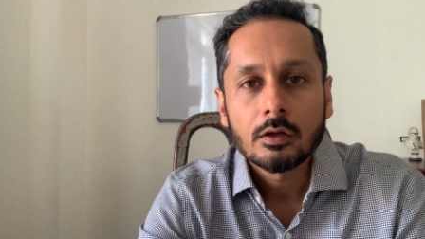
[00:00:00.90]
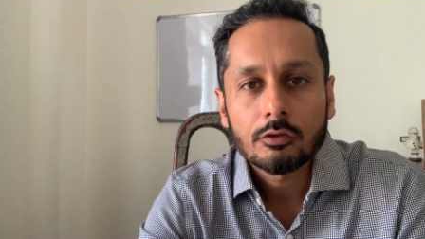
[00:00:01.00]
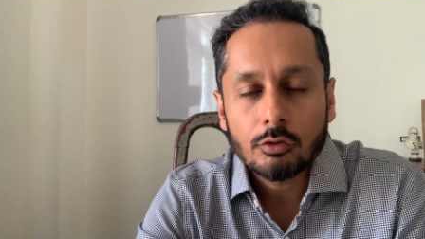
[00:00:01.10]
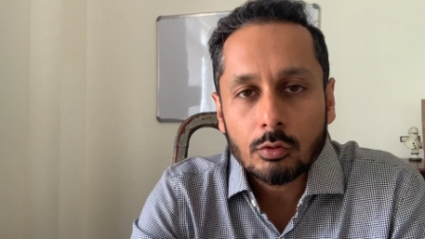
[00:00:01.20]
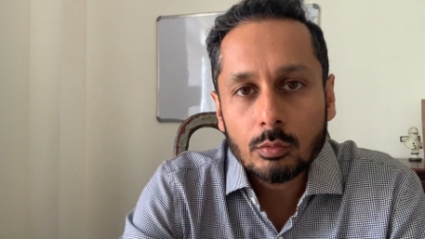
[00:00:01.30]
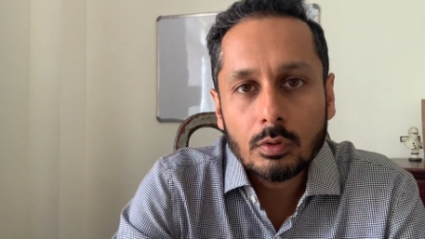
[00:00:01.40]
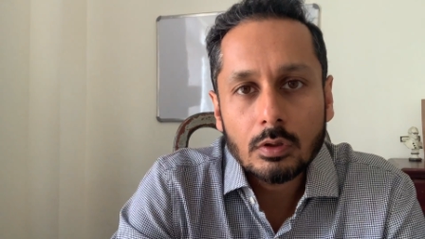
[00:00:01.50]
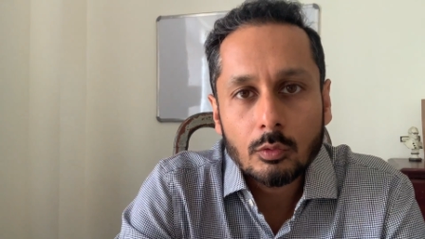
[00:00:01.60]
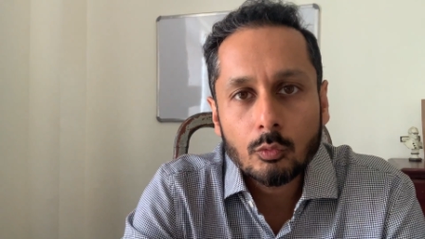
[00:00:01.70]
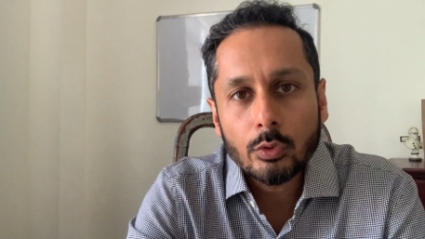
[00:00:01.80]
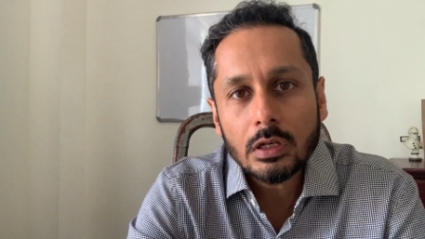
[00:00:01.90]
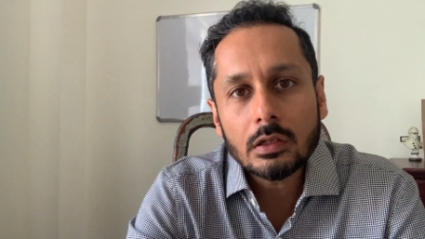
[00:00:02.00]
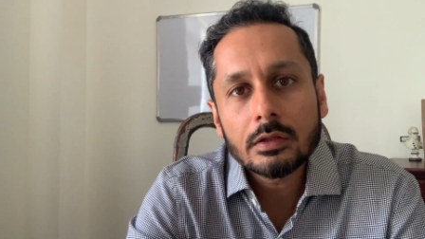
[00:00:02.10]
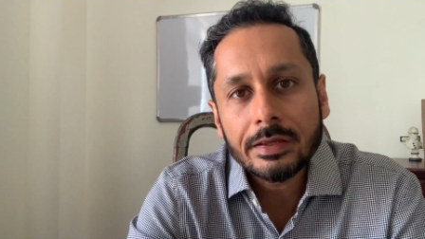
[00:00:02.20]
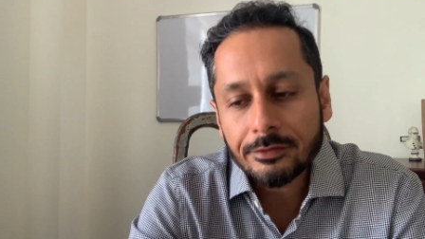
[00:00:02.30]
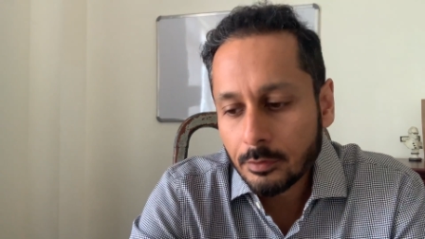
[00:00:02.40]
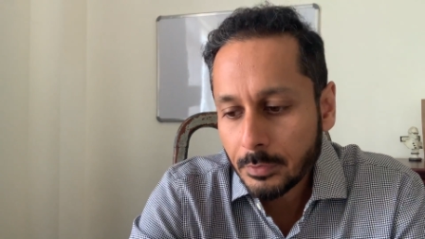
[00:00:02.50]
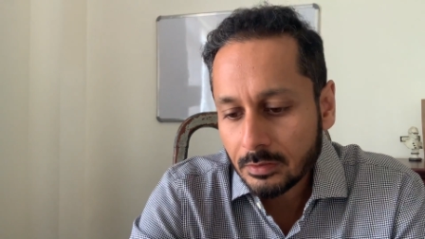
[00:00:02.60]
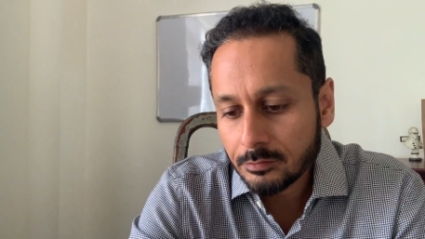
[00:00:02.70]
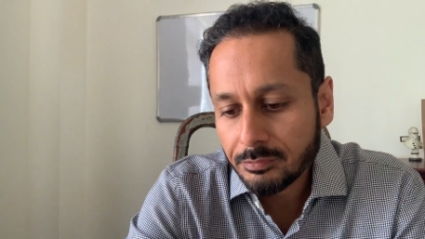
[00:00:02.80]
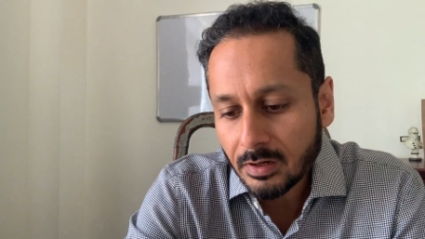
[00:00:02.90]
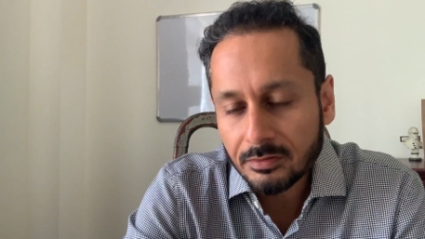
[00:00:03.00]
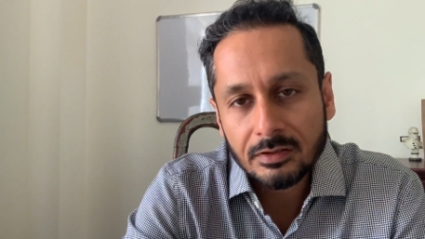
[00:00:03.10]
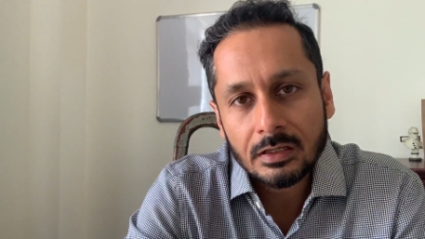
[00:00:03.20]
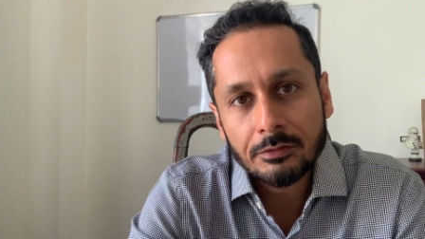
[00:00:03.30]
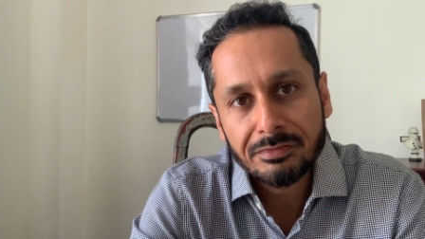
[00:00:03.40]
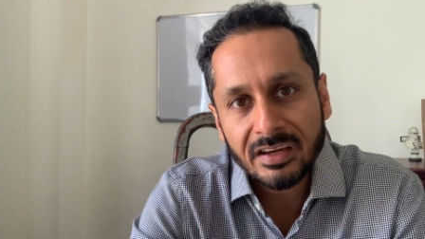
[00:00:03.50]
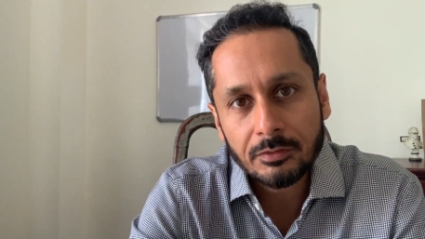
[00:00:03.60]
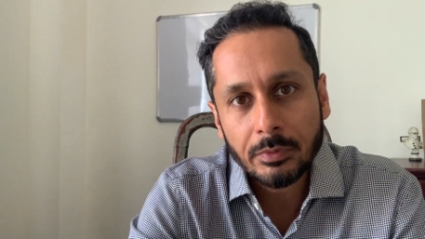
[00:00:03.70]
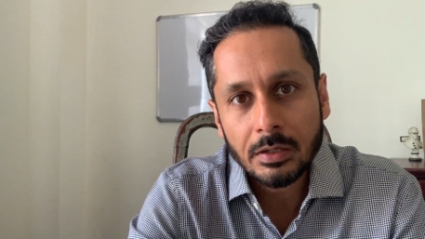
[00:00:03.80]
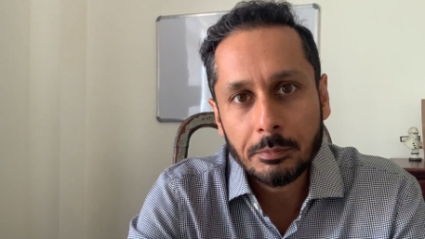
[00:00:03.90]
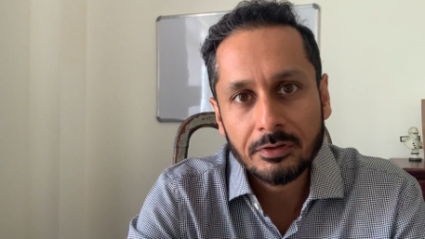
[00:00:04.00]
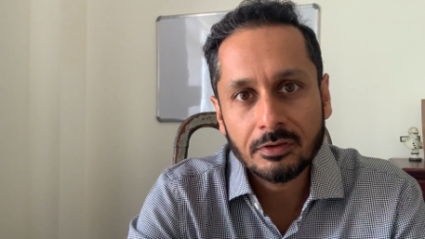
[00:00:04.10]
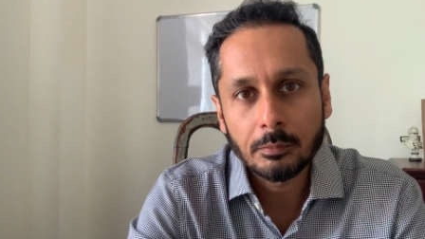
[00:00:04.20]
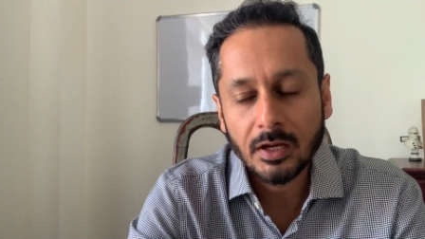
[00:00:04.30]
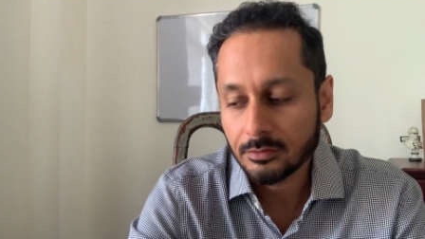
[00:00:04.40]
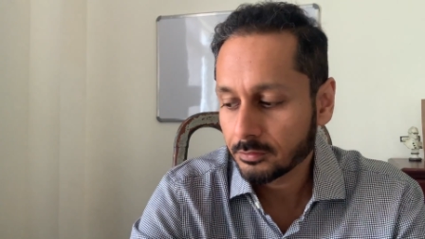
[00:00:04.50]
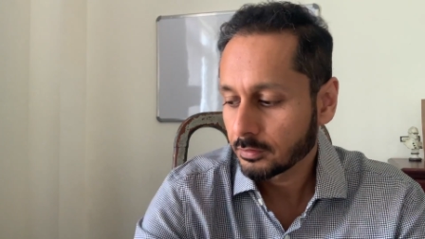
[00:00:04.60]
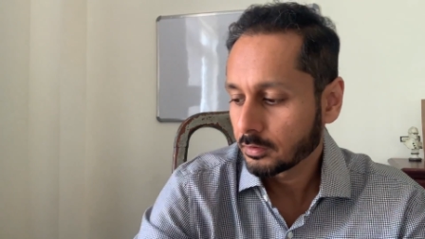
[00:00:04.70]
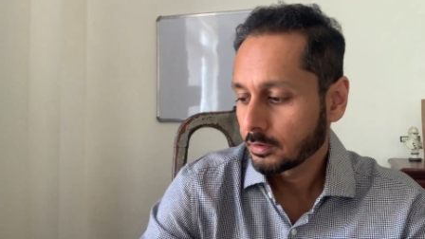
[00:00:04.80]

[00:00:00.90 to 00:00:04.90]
So, will intermittent fasting affect my muscle mass?